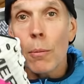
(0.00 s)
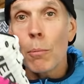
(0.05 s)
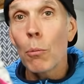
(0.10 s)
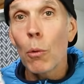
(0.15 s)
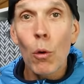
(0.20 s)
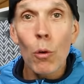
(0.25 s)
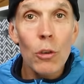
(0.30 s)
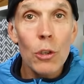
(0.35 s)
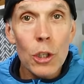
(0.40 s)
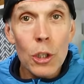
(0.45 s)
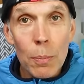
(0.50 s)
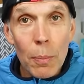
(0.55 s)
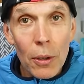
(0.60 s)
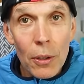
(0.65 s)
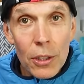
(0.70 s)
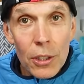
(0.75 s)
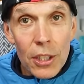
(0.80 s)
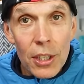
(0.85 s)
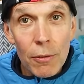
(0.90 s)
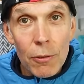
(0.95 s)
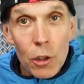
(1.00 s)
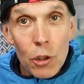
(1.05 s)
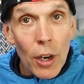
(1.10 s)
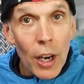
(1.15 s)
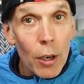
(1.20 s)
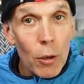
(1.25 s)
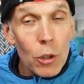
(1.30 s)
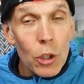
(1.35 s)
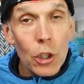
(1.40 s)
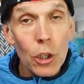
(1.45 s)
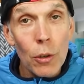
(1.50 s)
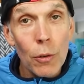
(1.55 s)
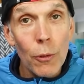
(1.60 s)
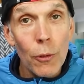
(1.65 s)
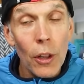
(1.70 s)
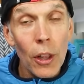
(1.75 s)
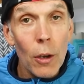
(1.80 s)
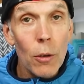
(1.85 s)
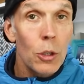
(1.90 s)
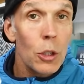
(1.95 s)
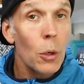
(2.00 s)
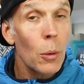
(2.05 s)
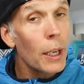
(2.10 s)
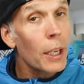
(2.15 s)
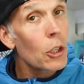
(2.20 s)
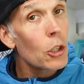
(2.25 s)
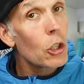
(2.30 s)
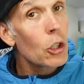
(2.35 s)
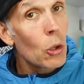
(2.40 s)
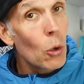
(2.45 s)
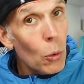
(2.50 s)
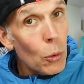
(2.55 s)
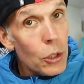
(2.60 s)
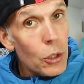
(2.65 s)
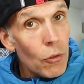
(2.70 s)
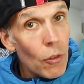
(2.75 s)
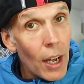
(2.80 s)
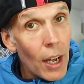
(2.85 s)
more responsive trail shoe for those quicker, shorter